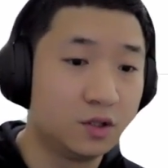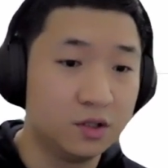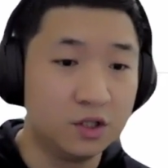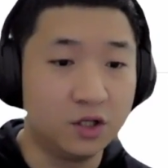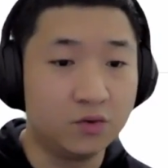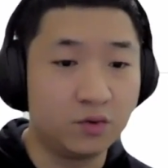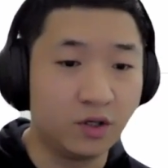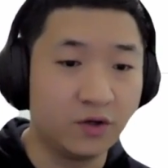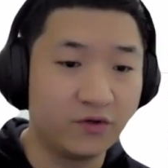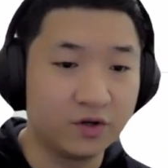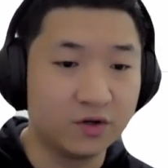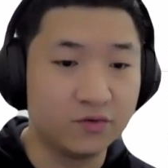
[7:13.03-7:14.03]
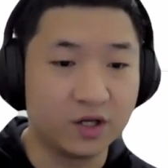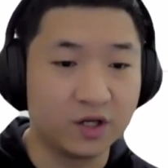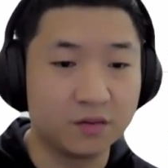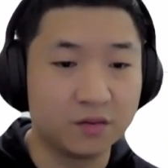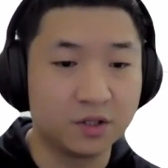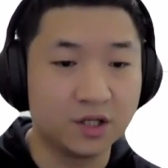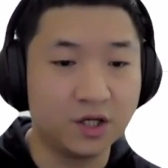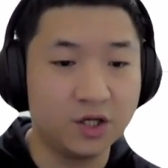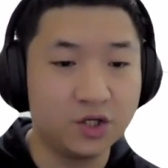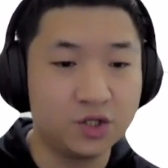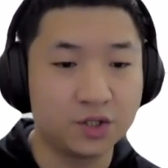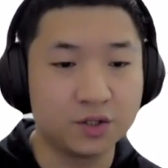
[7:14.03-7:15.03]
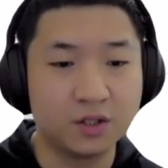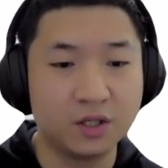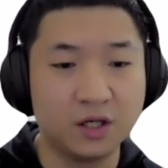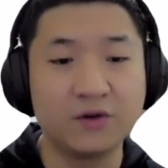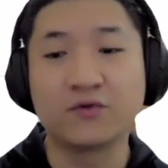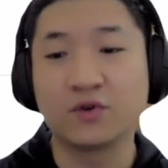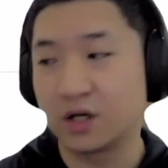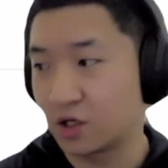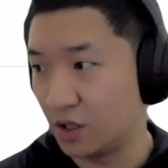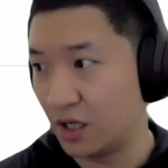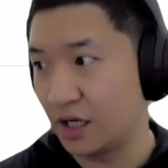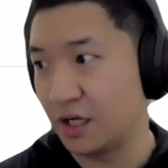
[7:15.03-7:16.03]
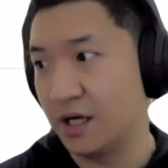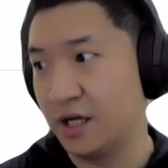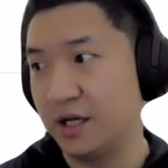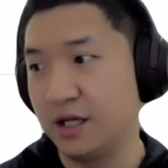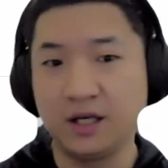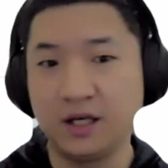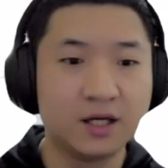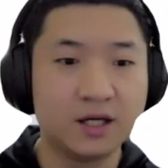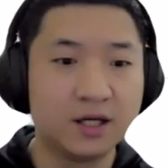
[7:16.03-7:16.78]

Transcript: deal with Ringgit Malaysia if I collect any